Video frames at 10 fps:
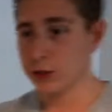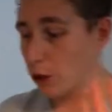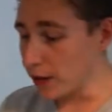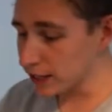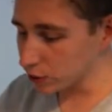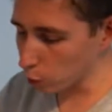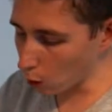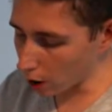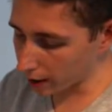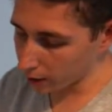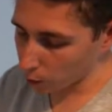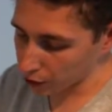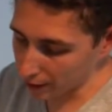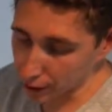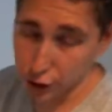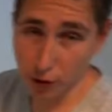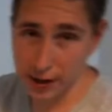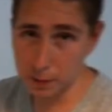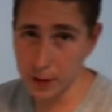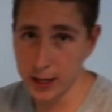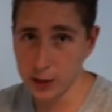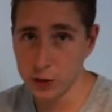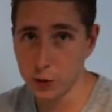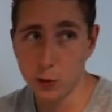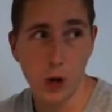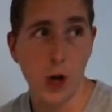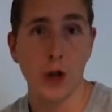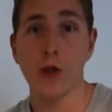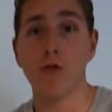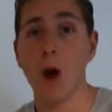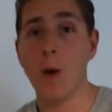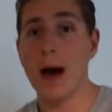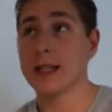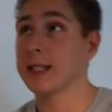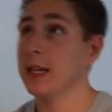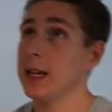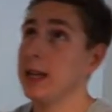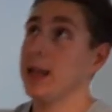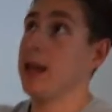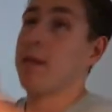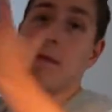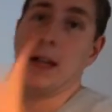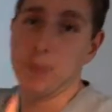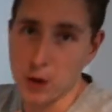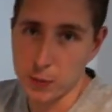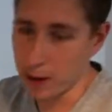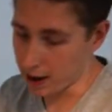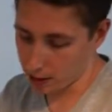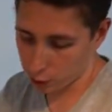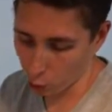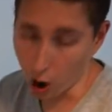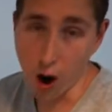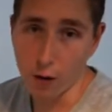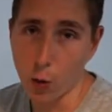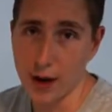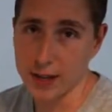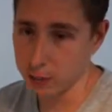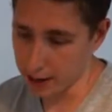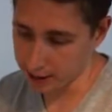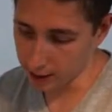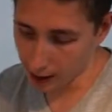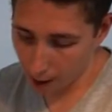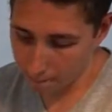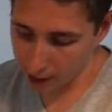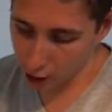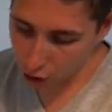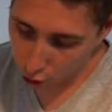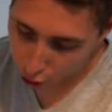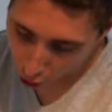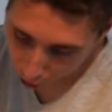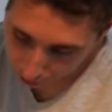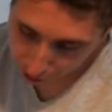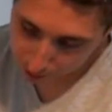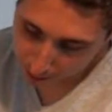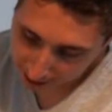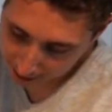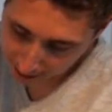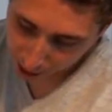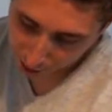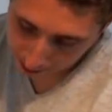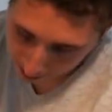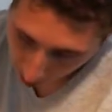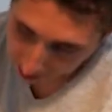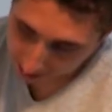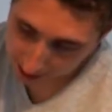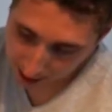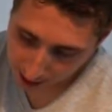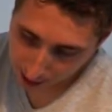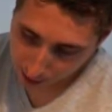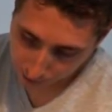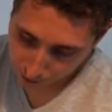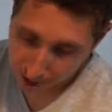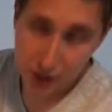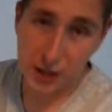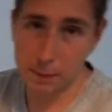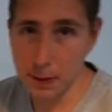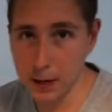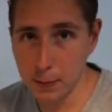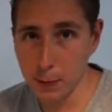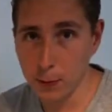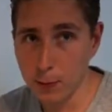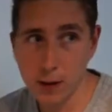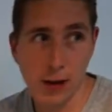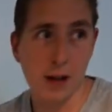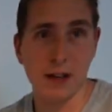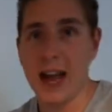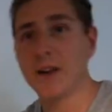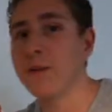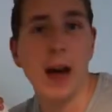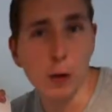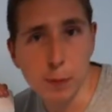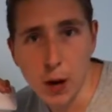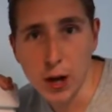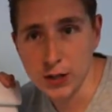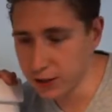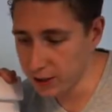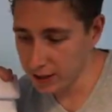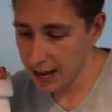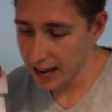So this is why when you have a trained pixel, the ROAS is much better, your ROI is better, because you're not spending money reaching people and getting failed purchases.